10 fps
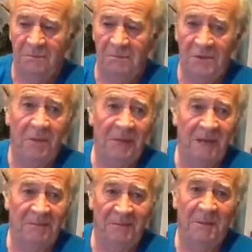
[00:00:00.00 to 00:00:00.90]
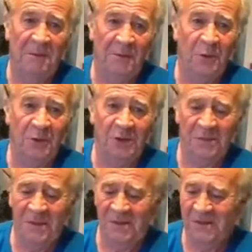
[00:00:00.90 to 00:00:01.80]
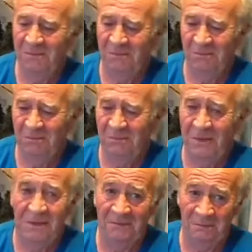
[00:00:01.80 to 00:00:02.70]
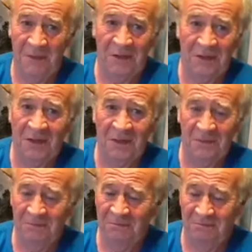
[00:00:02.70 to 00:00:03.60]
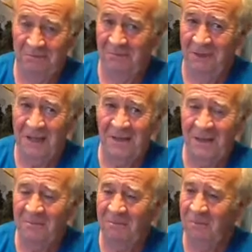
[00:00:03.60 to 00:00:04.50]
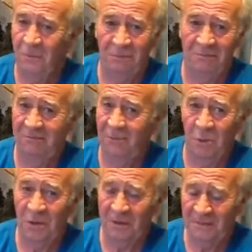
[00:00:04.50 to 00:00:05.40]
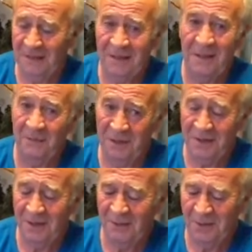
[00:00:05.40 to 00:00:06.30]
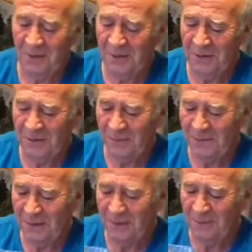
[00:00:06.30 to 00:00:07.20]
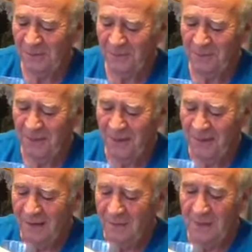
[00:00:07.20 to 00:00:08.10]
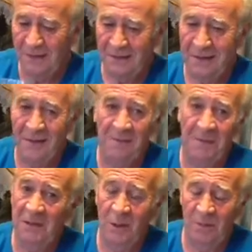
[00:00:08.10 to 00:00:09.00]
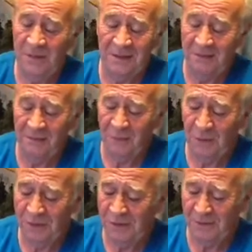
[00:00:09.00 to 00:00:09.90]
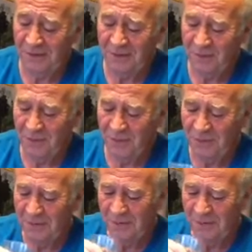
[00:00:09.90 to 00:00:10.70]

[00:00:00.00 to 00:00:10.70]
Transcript: sometime, maybe before Christmas, and as I said to you last time, don't come empty handed, bring something with you. So, but may not be before Christmas, I don't know.